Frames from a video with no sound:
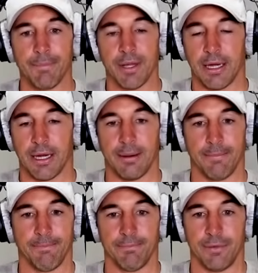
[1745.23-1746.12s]

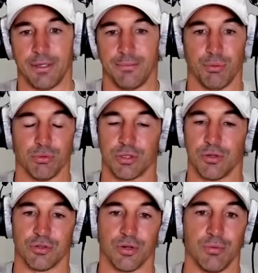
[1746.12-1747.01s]
Poor
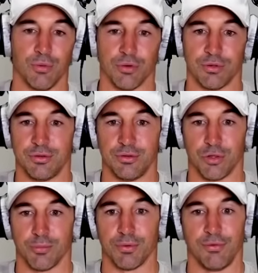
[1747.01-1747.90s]
Scott Drinkwater
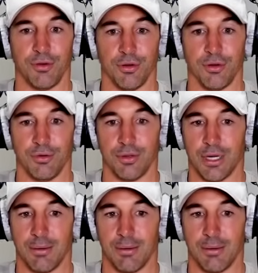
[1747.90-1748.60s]
dropped a few.